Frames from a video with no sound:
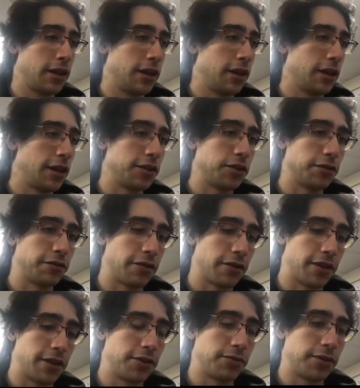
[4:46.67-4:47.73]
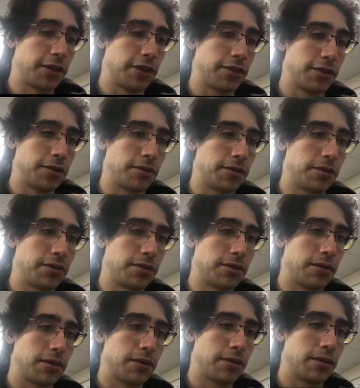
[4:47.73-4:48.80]
And so for this, we need to,
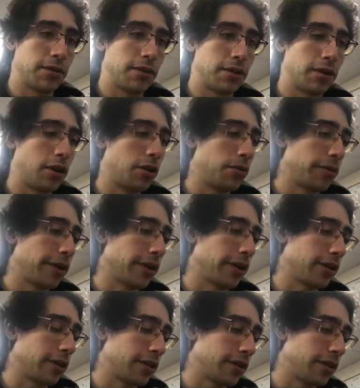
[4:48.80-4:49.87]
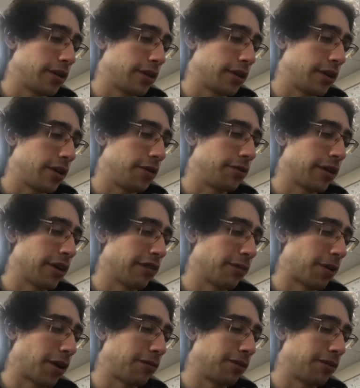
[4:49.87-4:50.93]
oh wait, oh, we have a
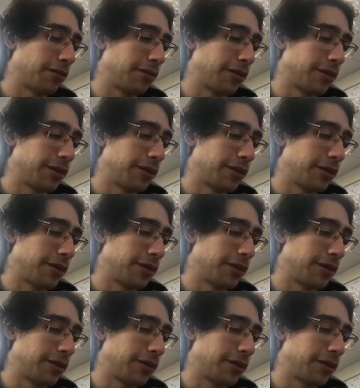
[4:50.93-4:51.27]
problem.